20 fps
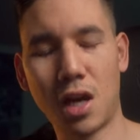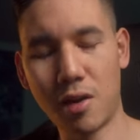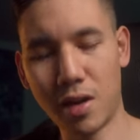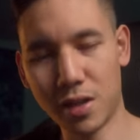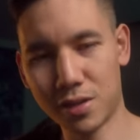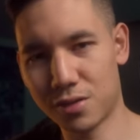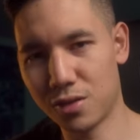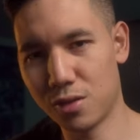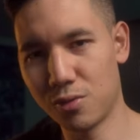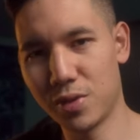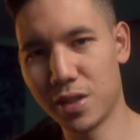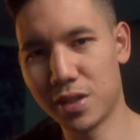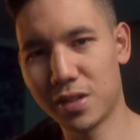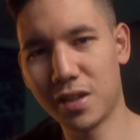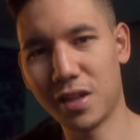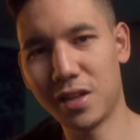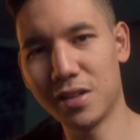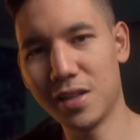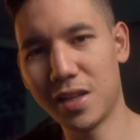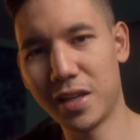Alright, so we're
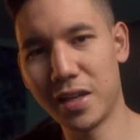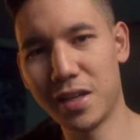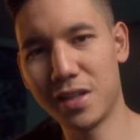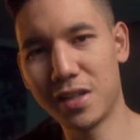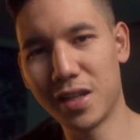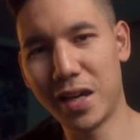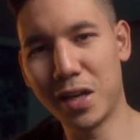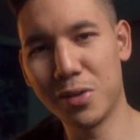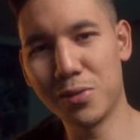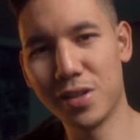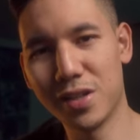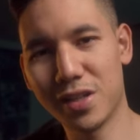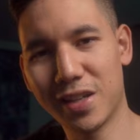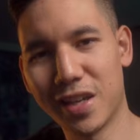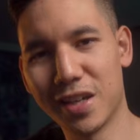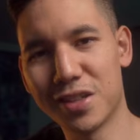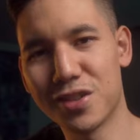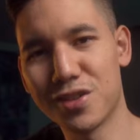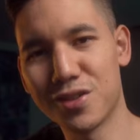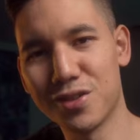done and I will
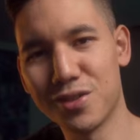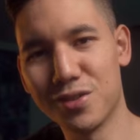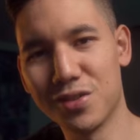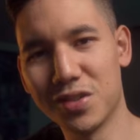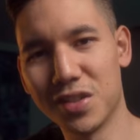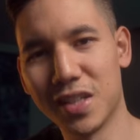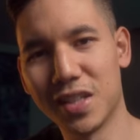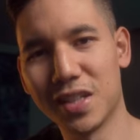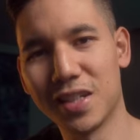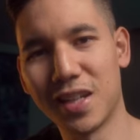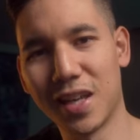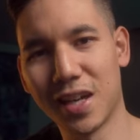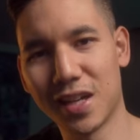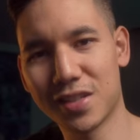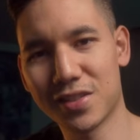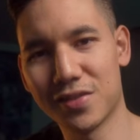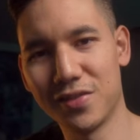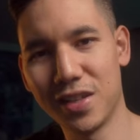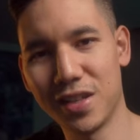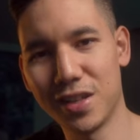catch you in the
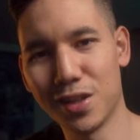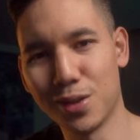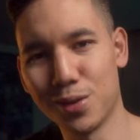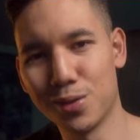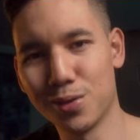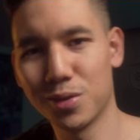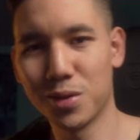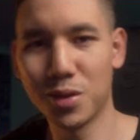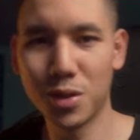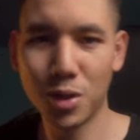next video.